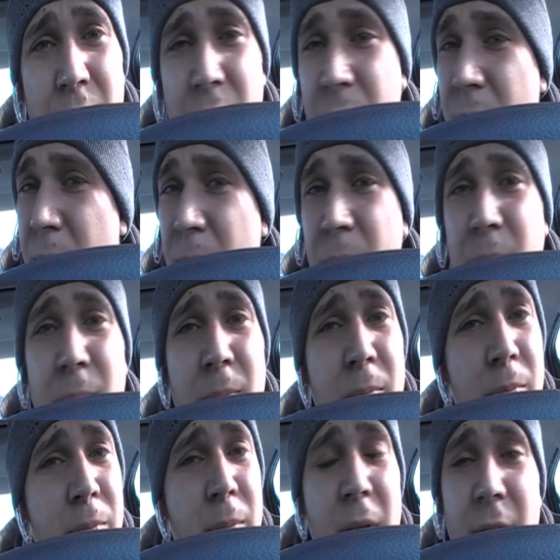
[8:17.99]
There's
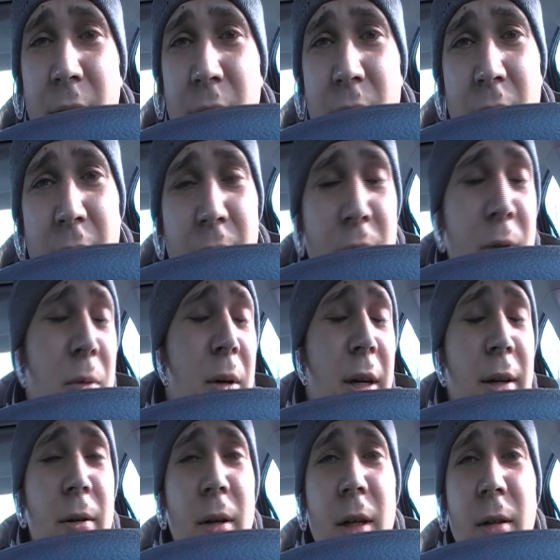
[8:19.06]
millions. I don't know.
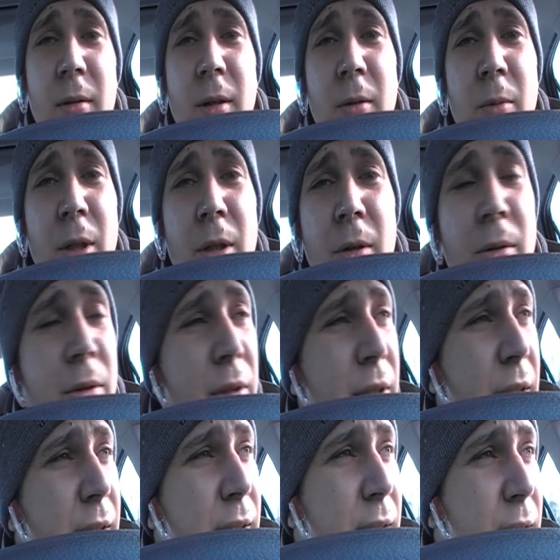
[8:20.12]
I don't want to go into
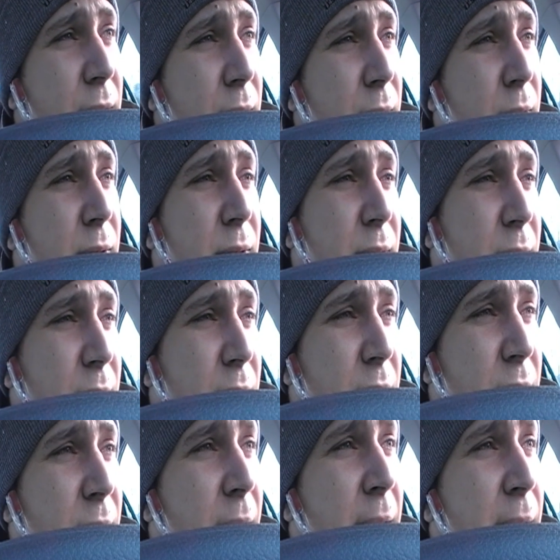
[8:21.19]
detail,
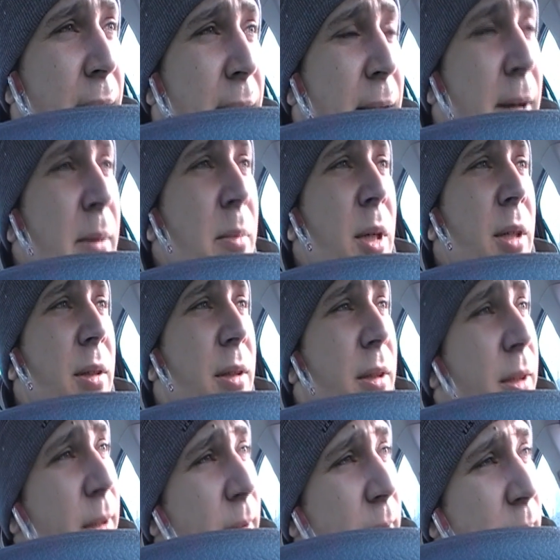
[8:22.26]
but
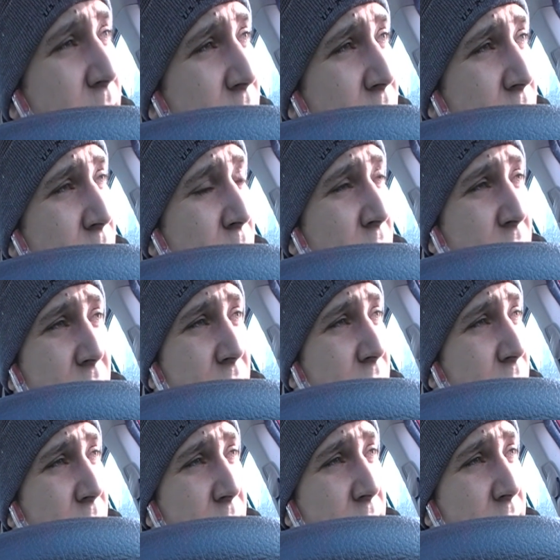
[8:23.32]
there's millions
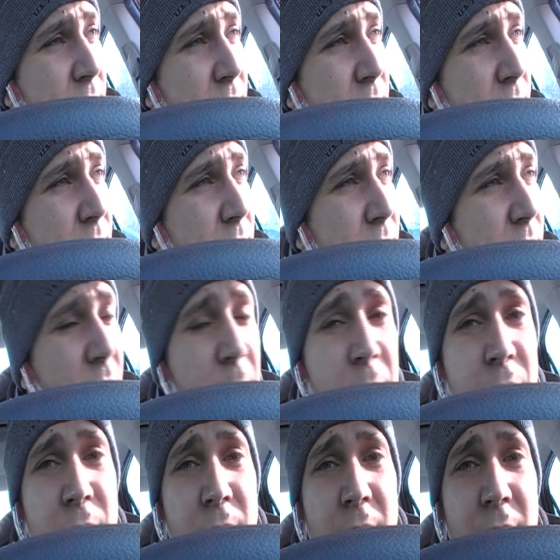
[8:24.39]
of
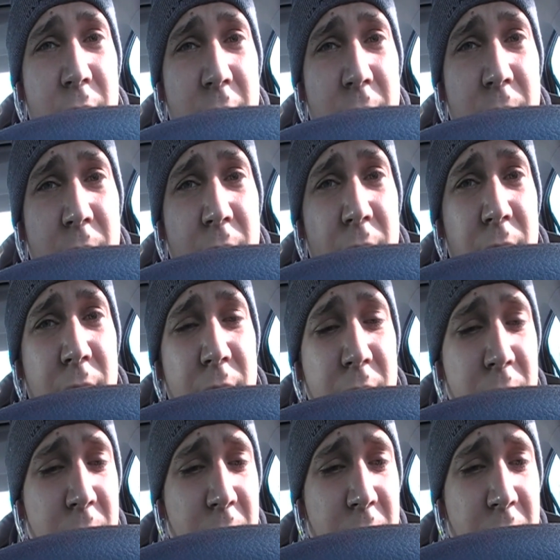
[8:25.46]
opportunities out there.
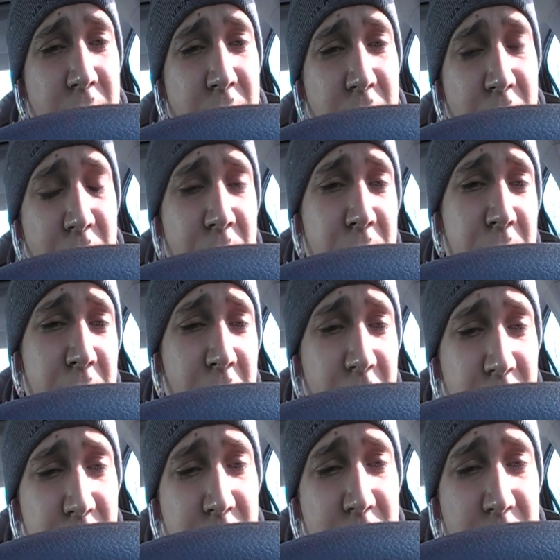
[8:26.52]
I know it's
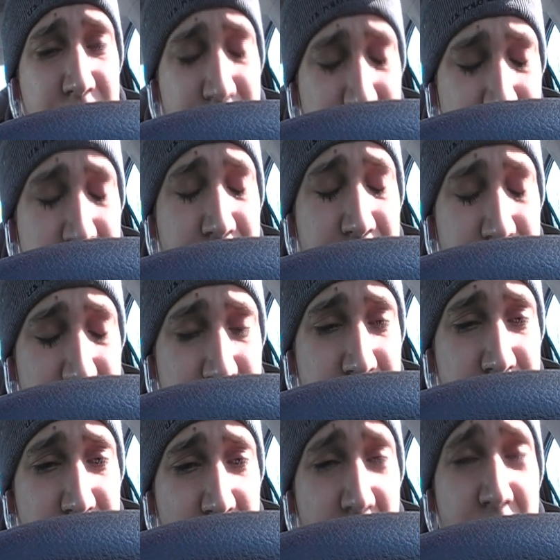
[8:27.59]
tough,
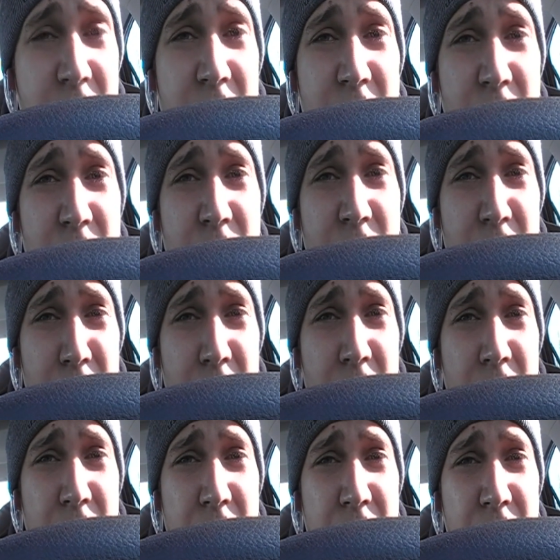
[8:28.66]
but take
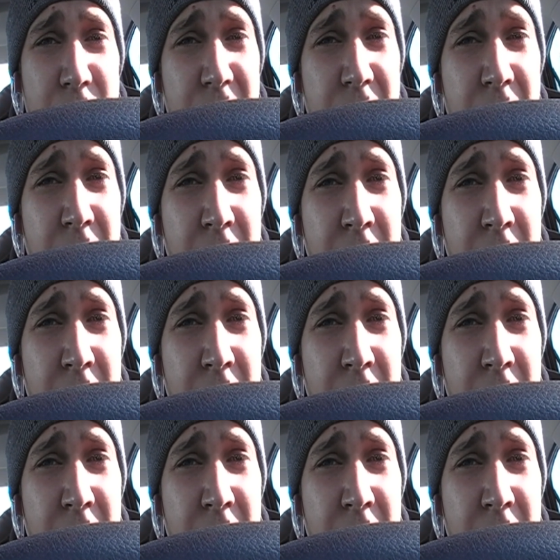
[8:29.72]
care of your son.